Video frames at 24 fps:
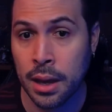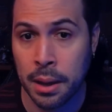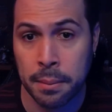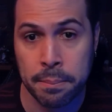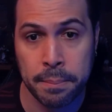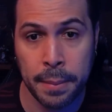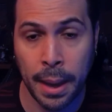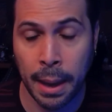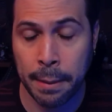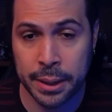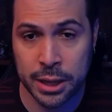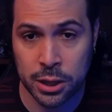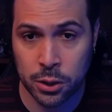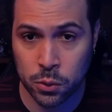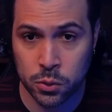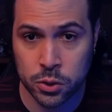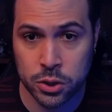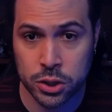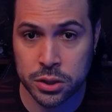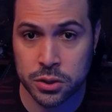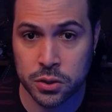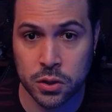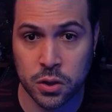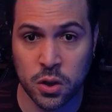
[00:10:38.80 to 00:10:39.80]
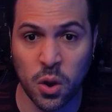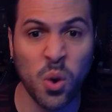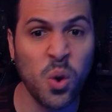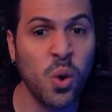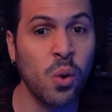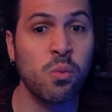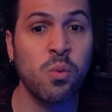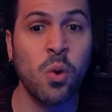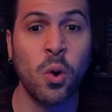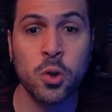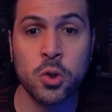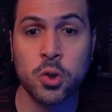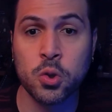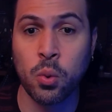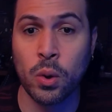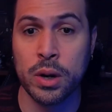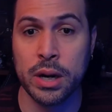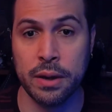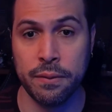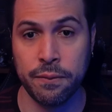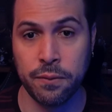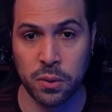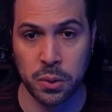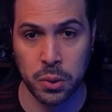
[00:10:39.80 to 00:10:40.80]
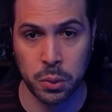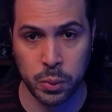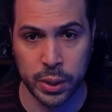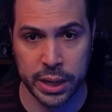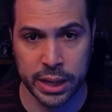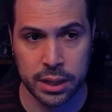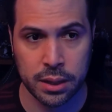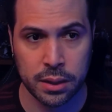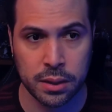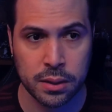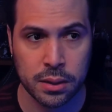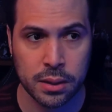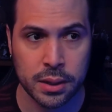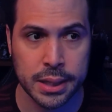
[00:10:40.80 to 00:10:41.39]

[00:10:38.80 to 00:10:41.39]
Maybe you just go to Roll20 for a week.